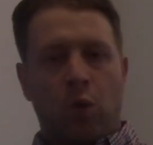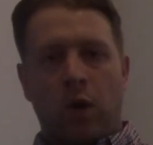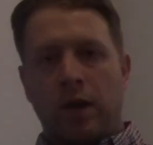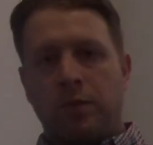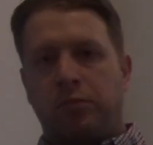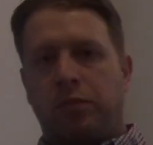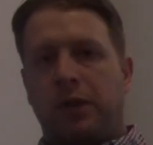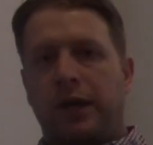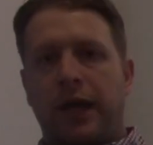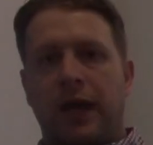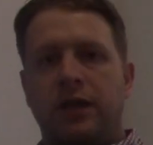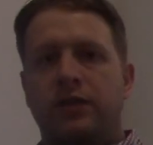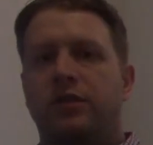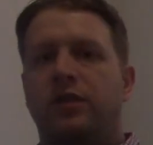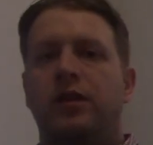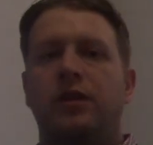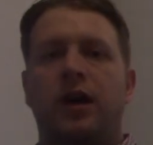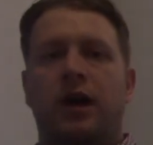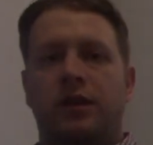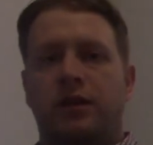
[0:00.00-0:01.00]
one
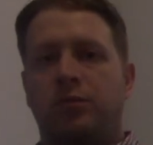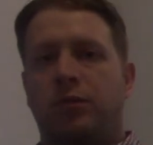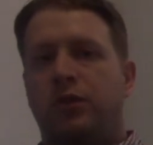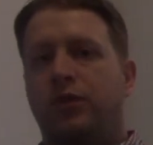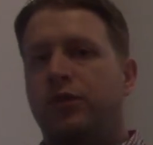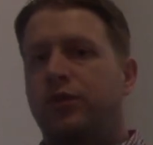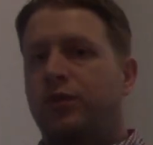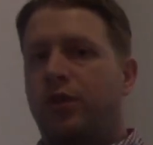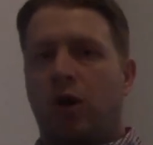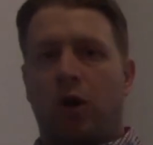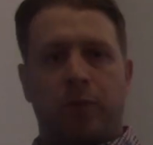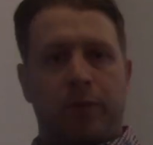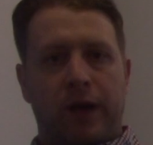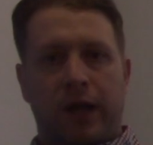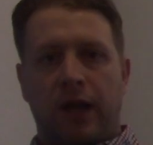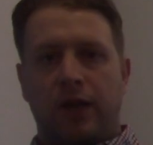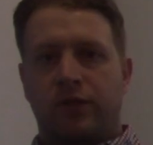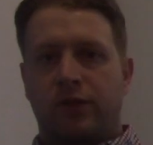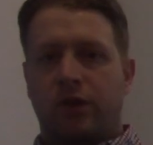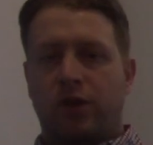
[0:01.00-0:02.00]
plan's deductibles,
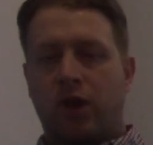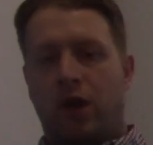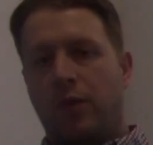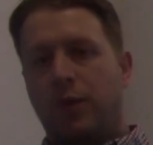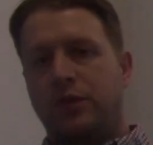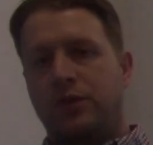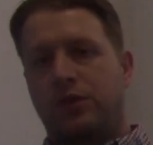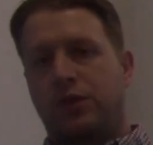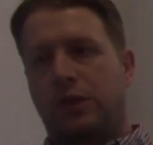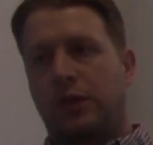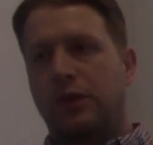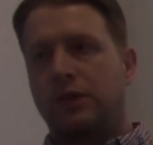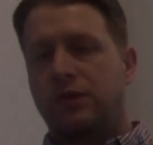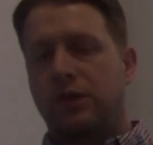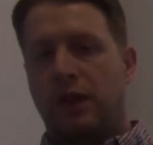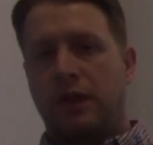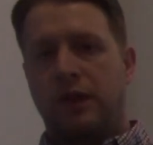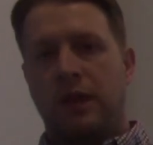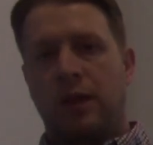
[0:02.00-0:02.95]
co-pays, and co-insurance.